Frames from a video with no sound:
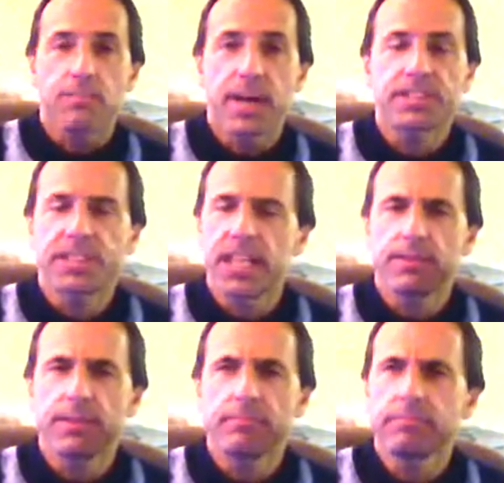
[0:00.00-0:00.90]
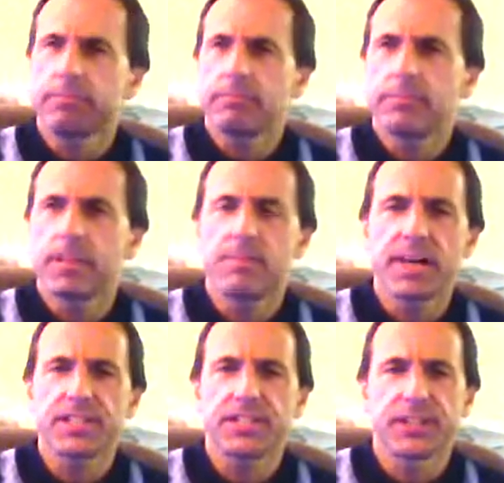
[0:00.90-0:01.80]
At best, even the
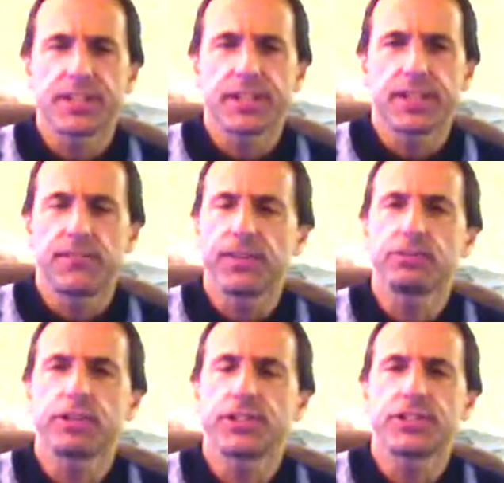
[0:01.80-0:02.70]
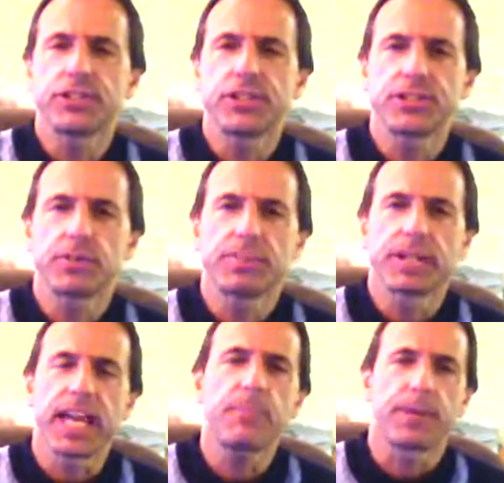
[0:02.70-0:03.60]
best filtration system
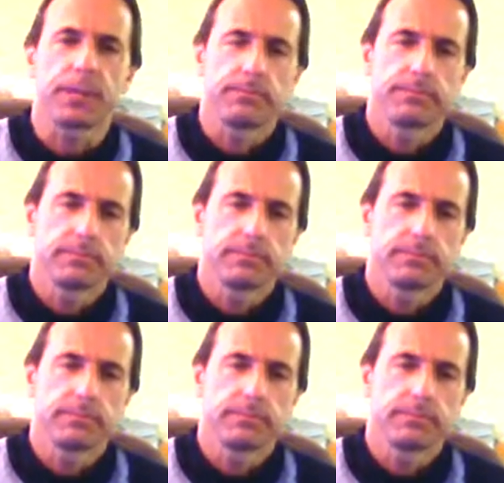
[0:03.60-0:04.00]
by HEPA,